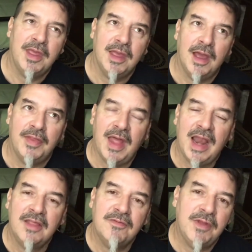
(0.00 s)
That
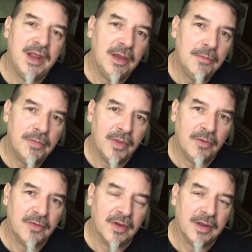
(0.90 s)
last video, there
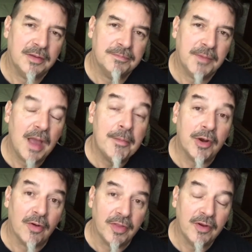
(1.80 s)
was a
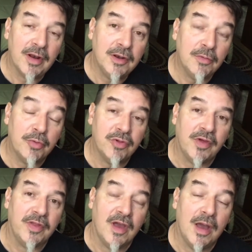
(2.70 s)
commenter on there, and I do appreciate
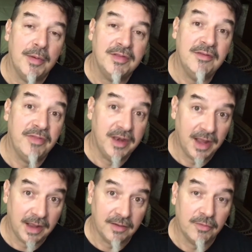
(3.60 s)
the comments, even the
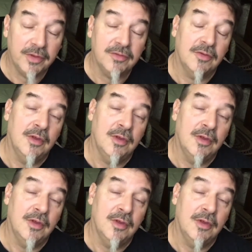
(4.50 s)
negative ones.